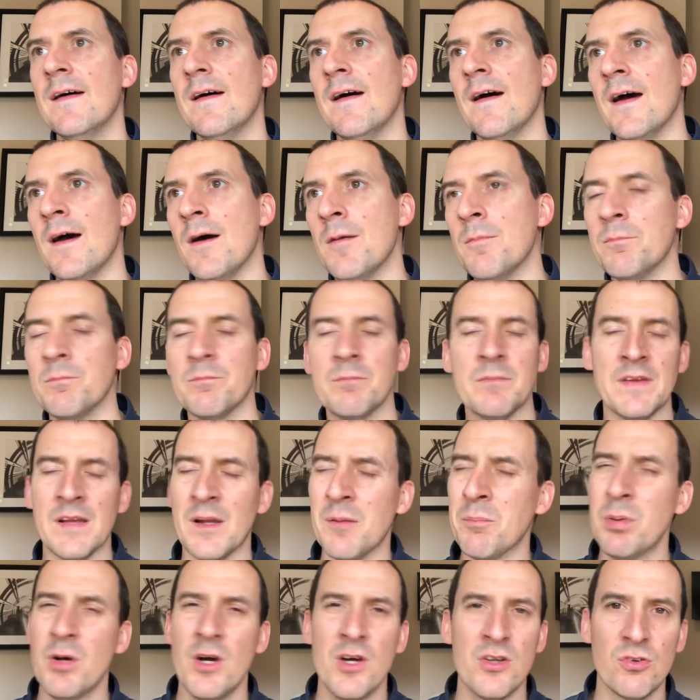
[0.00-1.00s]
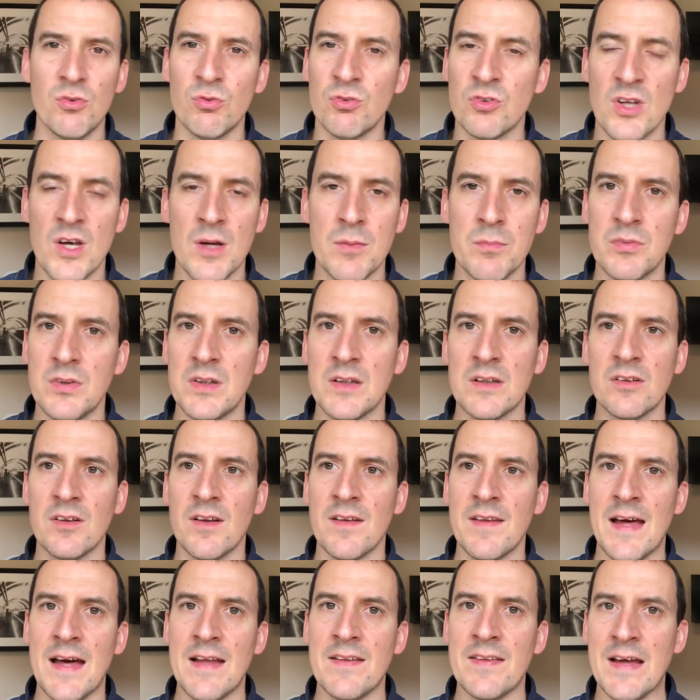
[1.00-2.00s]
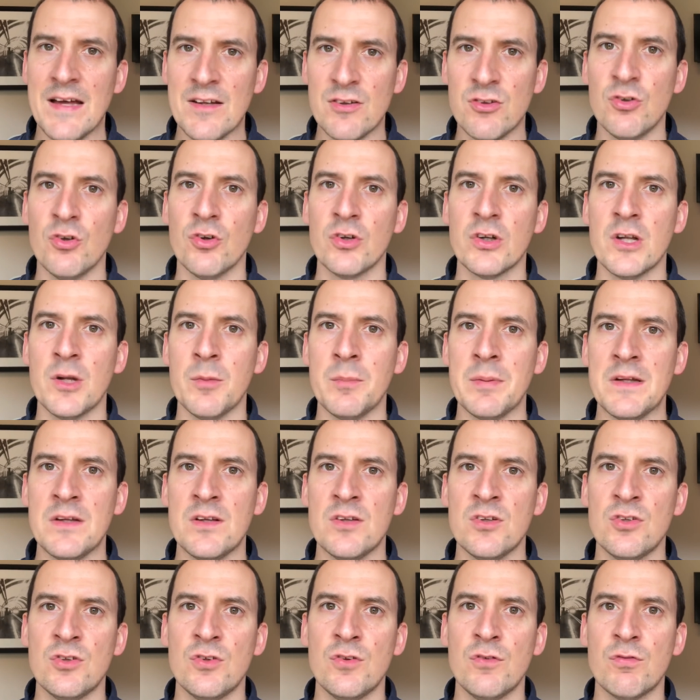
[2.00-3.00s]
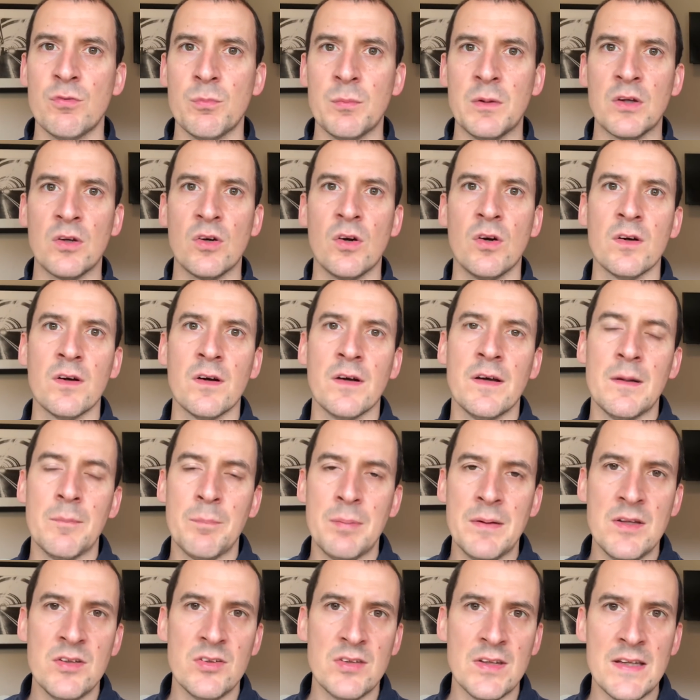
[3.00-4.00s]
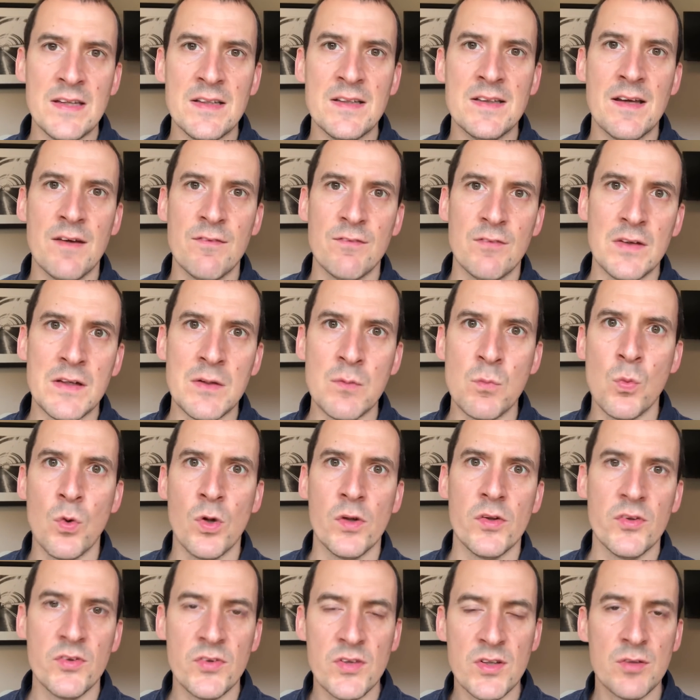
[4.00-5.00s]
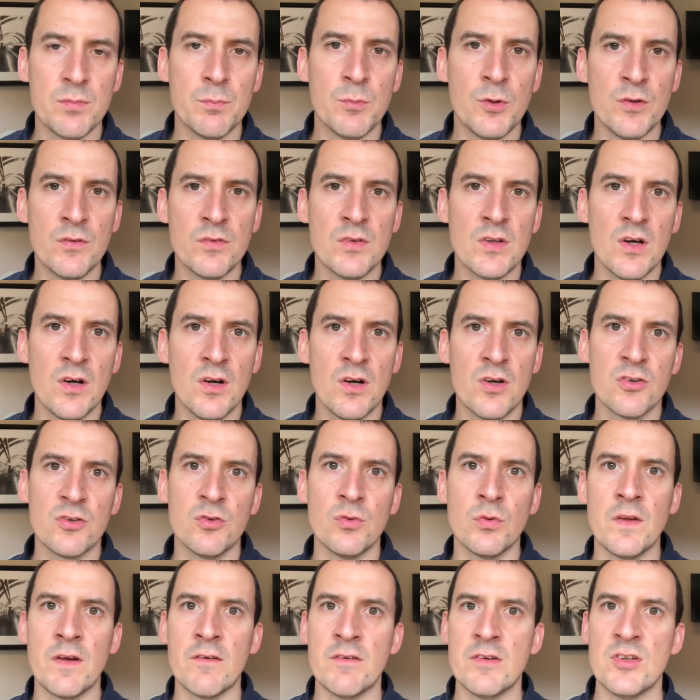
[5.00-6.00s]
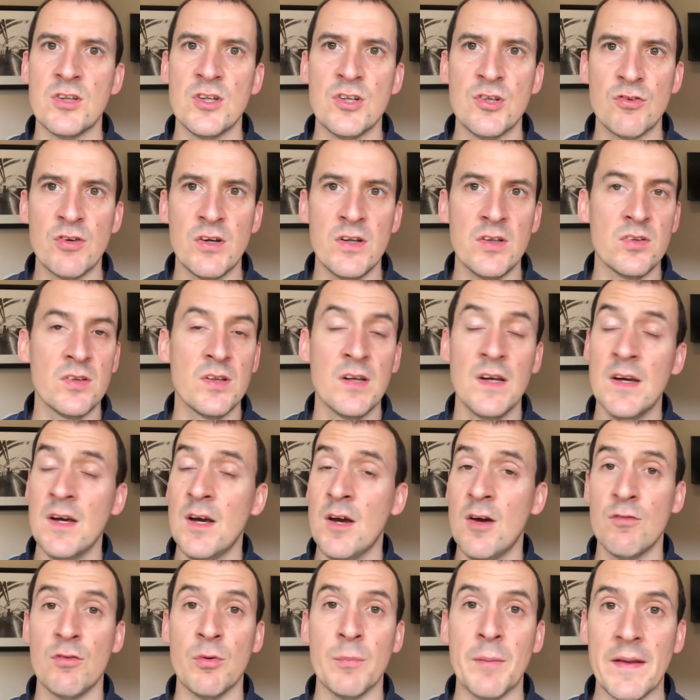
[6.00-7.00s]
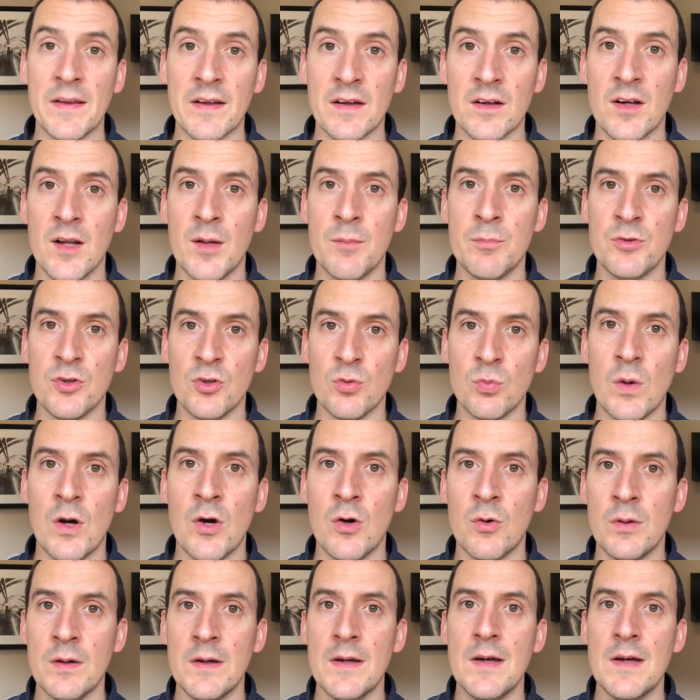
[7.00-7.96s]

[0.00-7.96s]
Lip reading: You know, personal terms, things like that, that's not going to be an issue from Lokonga. It appears that he definitely wants this move to Arsenal. There is interest from other clubs as well,